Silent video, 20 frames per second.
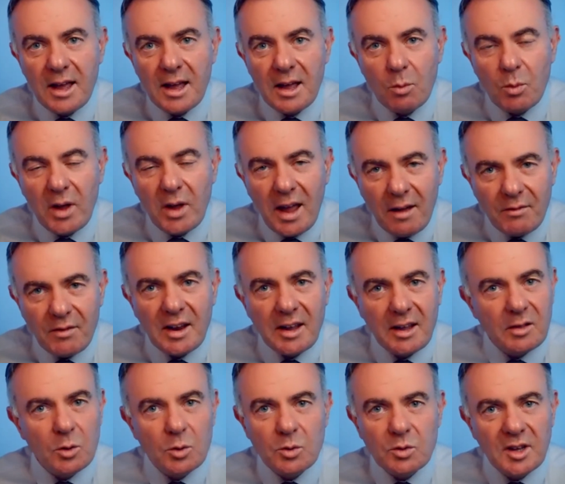We haven't
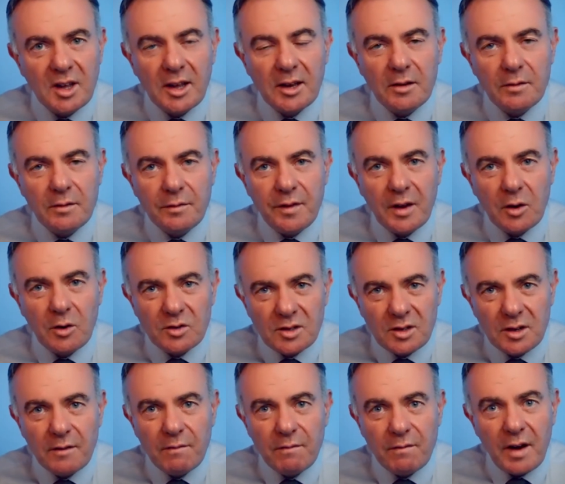had those kind of figures
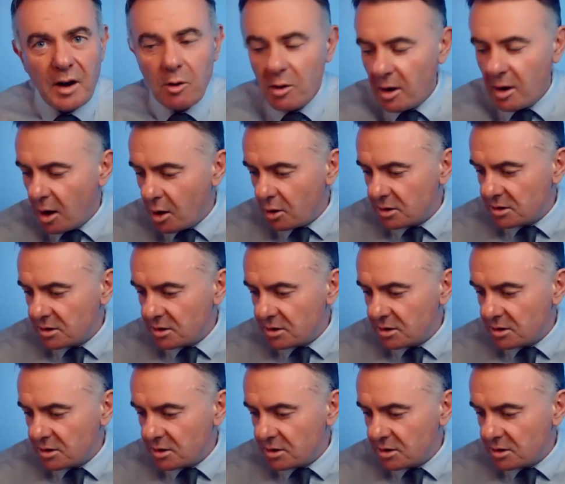in a very long